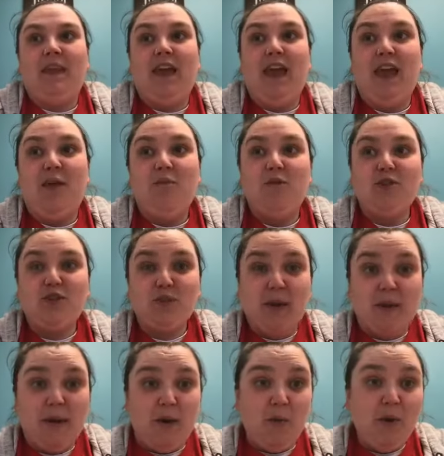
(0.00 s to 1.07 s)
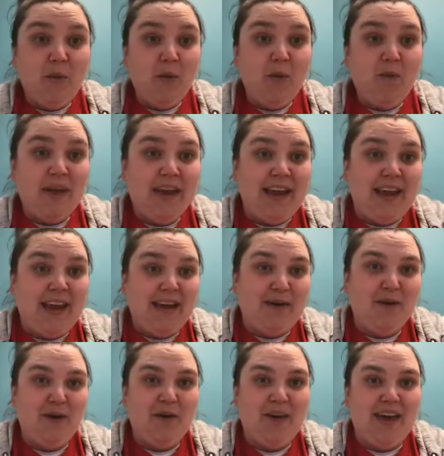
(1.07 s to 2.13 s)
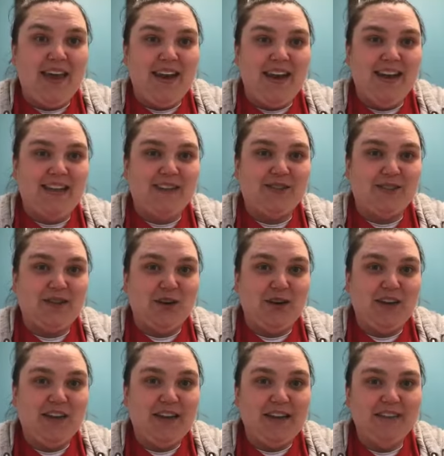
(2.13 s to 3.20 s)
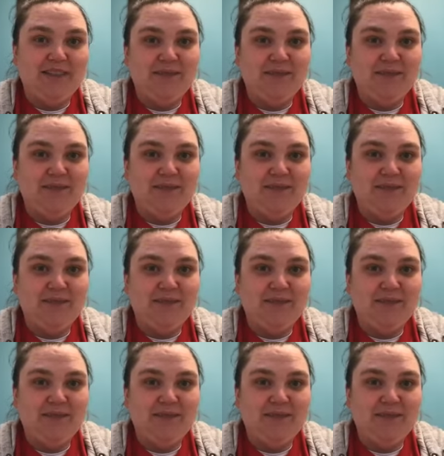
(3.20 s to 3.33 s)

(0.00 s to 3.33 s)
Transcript: And we'll just wait about one more minute and I'll go ahead and get started.